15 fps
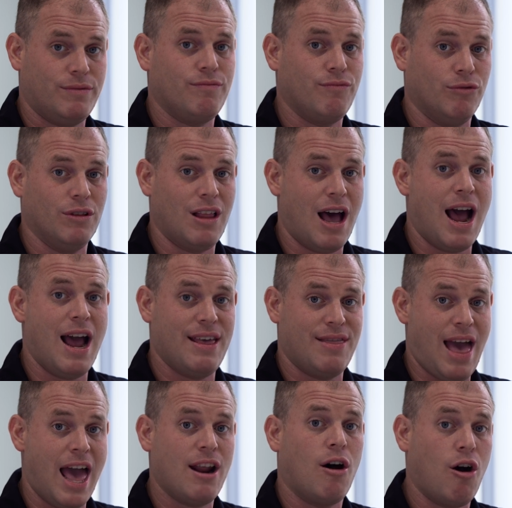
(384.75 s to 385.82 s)
rely
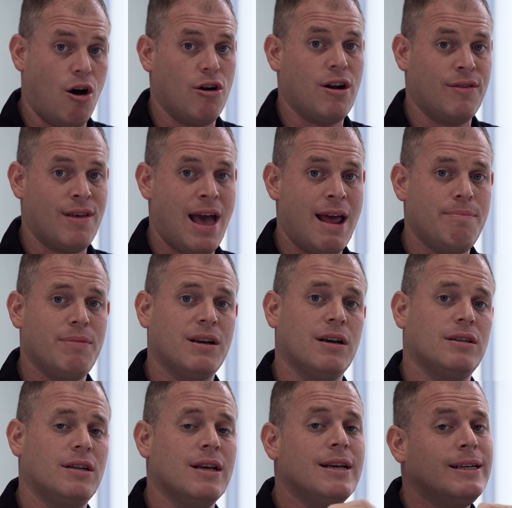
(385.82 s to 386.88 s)
that hard on that,
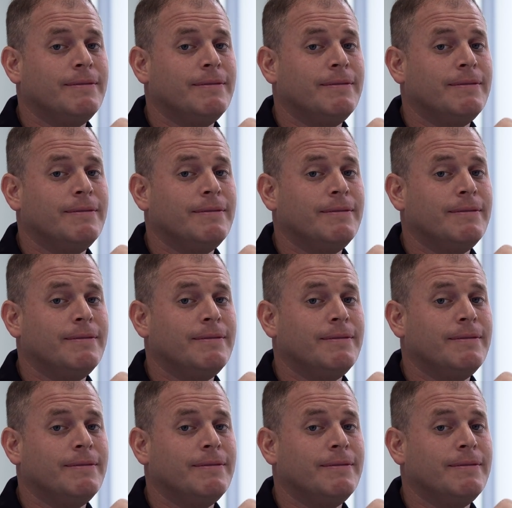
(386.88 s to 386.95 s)
because